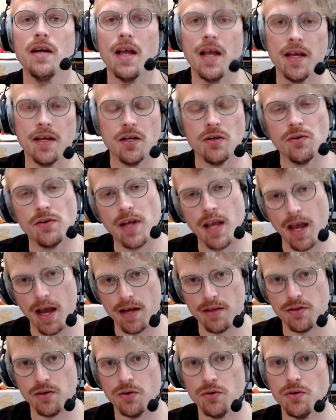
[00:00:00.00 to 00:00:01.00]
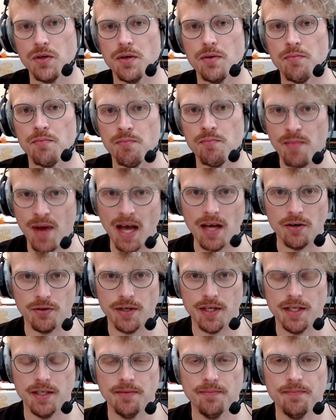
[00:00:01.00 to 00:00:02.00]
anode cathode
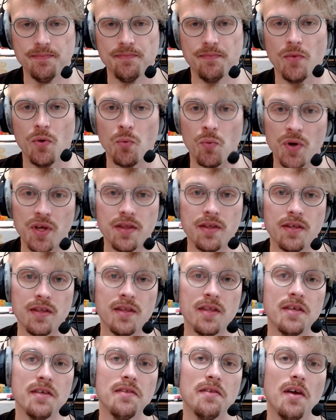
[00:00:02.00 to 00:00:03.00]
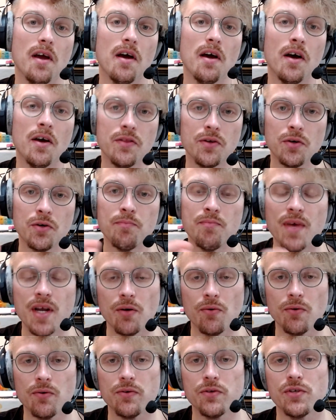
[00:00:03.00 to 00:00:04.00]
battery with the other
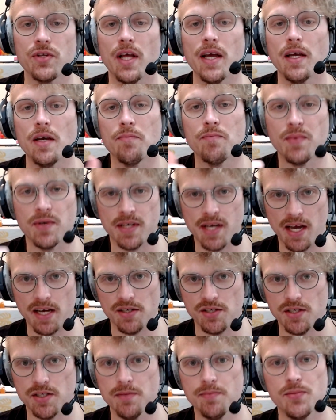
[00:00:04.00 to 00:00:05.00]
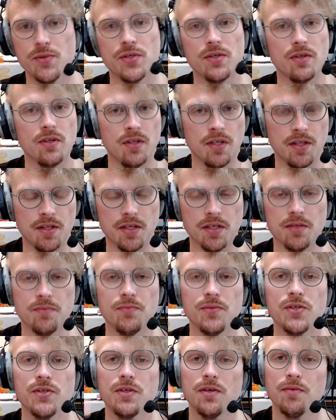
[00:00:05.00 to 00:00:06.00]
minerals like potassiums,
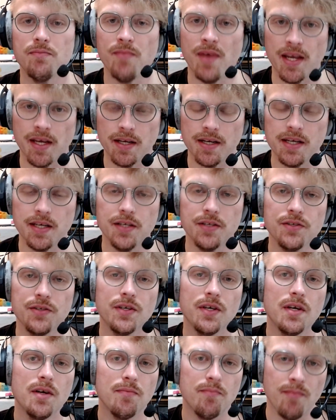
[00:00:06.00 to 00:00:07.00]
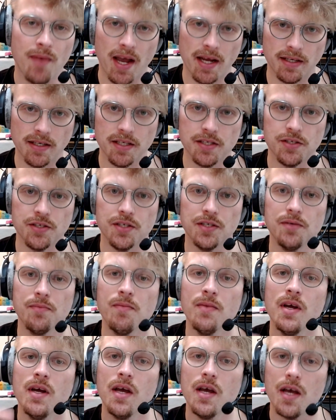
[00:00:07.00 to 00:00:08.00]
lithiums, manganese, magnesium,
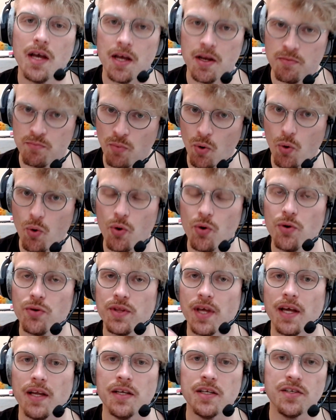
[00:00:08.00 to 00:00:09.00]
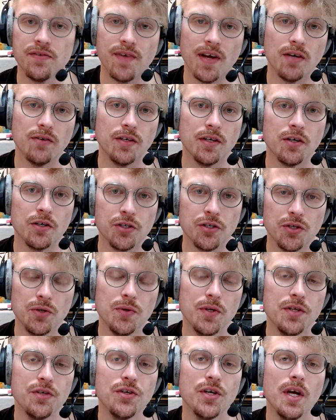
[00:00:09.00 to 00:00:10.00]
and more that is found in our
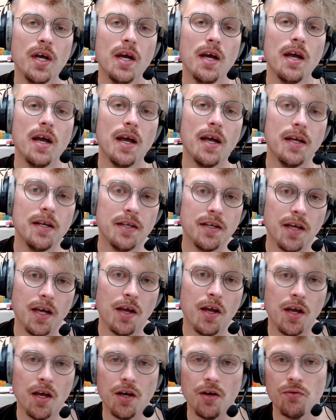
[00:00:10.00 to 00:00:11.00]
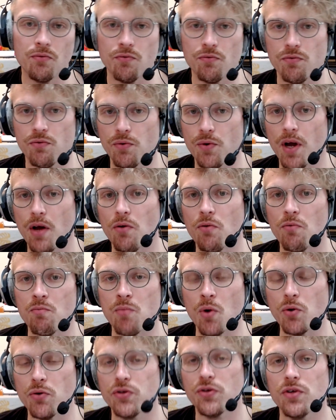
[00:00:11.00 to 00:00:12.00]
sewage and throughout
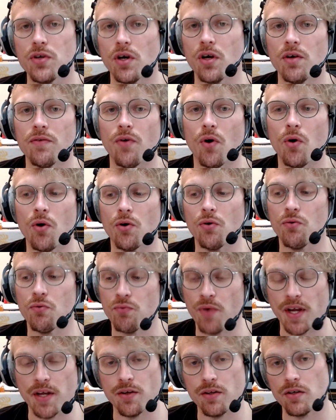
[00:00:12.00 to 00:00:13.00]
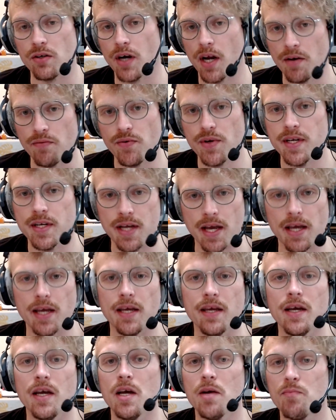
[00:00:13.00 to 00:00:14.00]
most of our regular everyday,
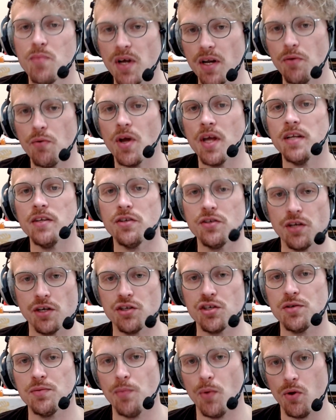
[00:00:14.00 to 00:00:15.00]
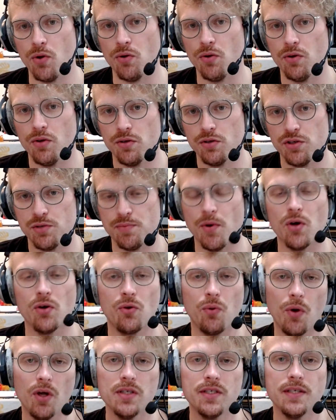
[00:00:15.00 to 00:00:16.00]
but in such small
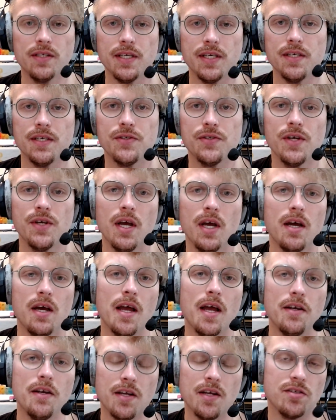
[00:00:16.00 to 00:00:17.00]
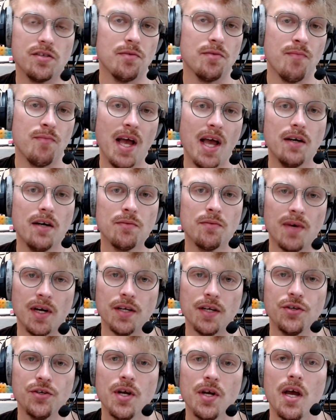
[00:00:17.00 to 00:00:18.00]
quantities, it doesn't matter
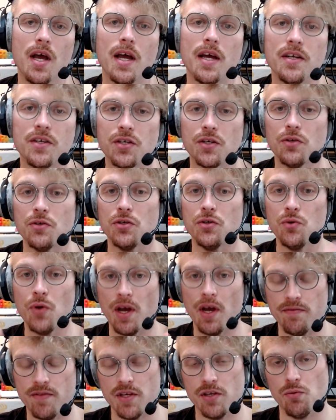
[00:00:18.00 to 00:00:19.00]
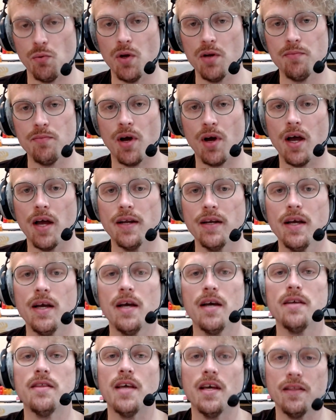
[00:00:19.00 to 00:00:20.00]
much until you have this one pot
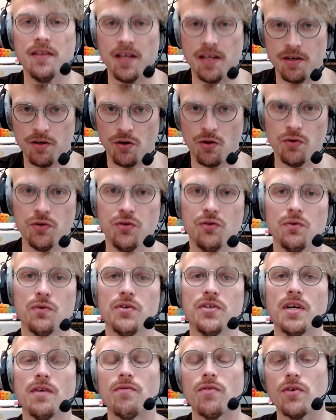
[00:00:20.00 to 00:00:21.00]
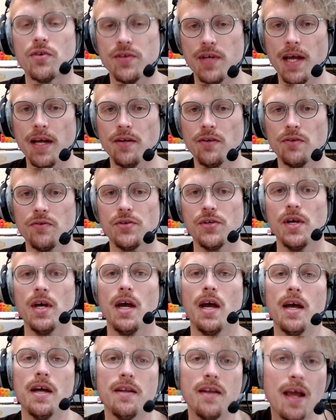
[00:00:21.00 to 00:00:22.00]
that then goes through several cycles,
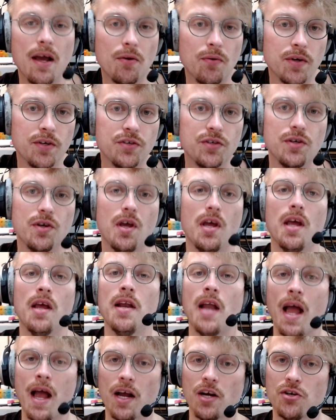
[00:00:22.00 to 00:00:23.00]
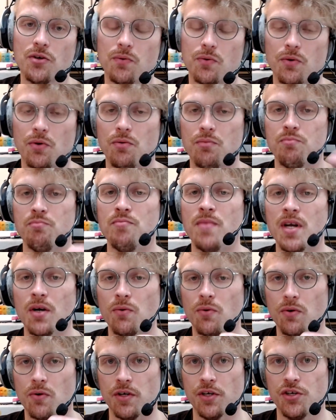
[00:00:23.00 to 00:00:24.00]
and now it's an actual
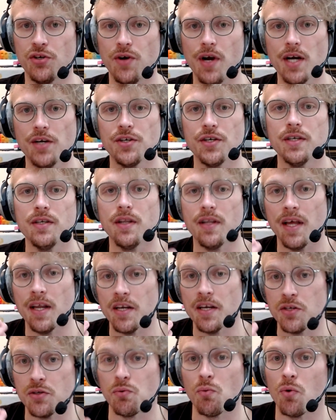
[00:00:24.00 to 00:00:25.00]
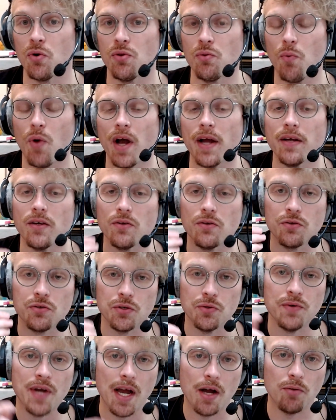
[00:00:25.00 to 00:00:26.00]
mineral extraction that is worthwhile
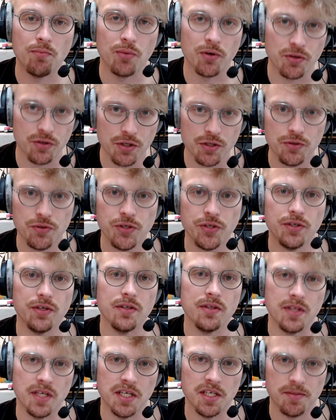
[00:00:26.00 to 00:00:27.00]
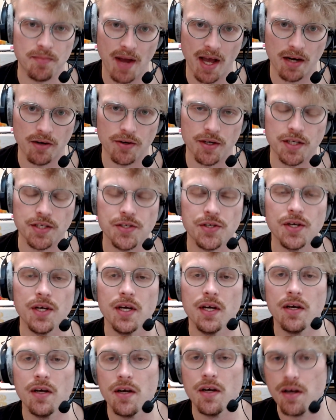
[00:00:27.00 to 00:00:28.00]
to now produce these batteries
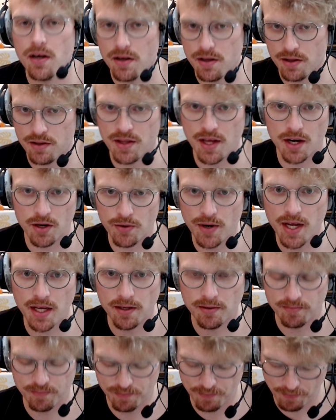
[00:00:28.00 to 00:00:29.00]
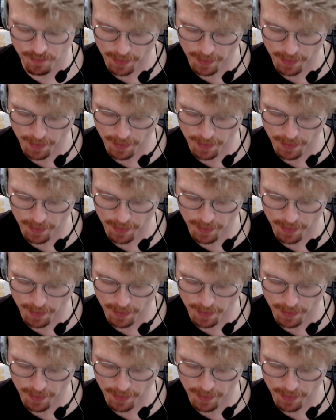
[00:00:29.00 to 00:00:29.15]
therein.